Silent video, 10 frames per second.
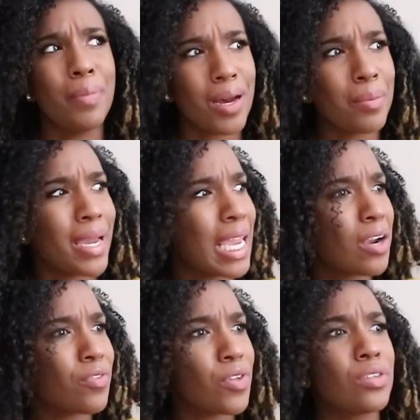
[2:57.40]
but my
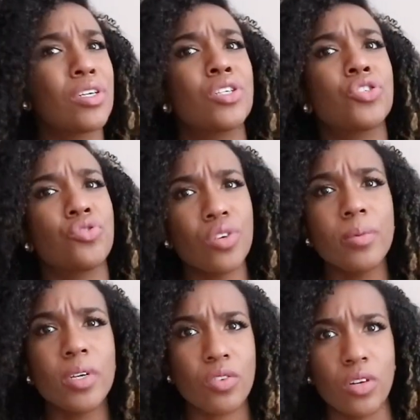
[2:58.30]
hair feels
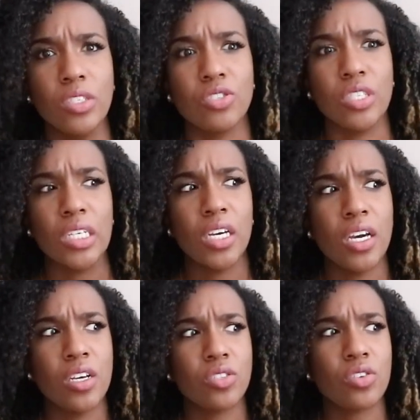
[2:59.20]
extremely crunchy.
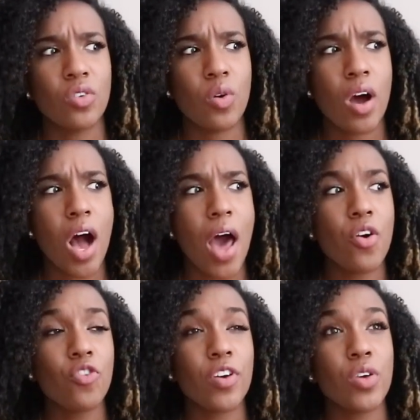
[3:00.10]
So I
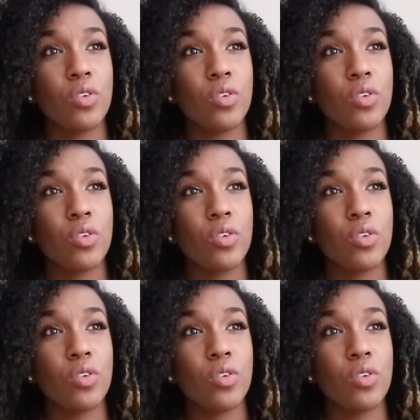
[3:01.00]
don't know if I